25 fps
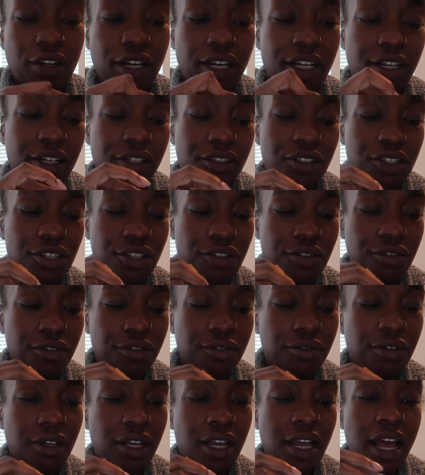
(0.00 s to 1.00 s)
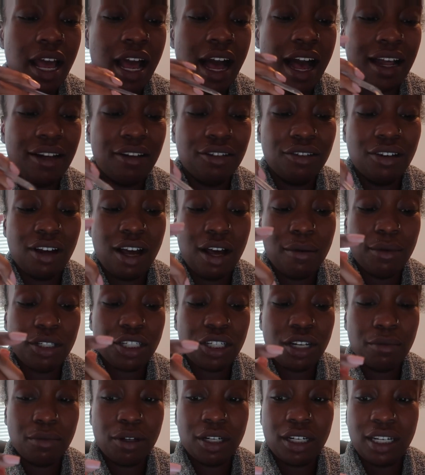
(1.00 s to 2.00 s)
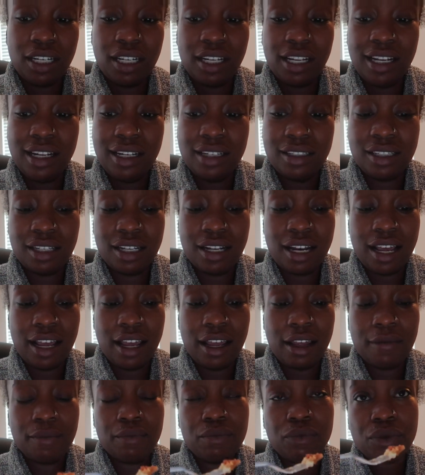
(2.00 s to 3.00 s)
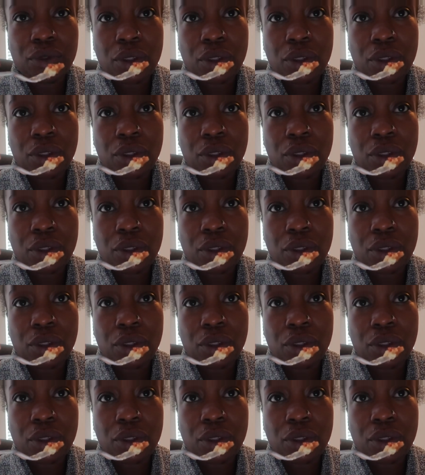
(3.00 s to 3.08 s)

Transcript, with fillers: right here too. I don't know how much I'm gonna eat today.